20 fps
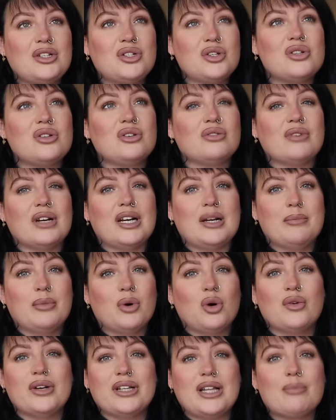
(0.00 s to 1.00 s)
just look really
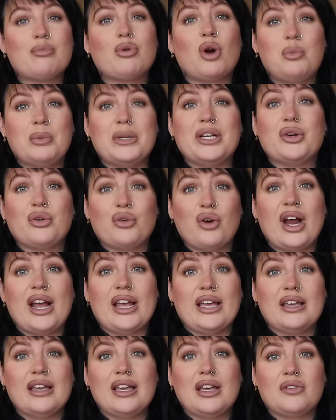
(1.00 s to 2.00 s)
boring. They're probably
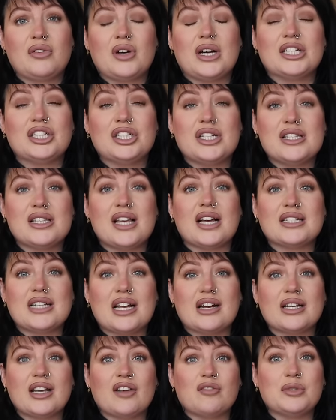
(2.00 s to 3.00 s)
great if I actually sat
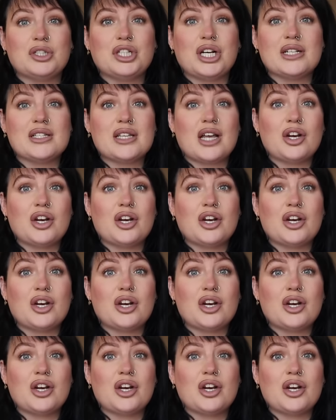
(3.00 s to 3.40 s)
down and gave them a chance.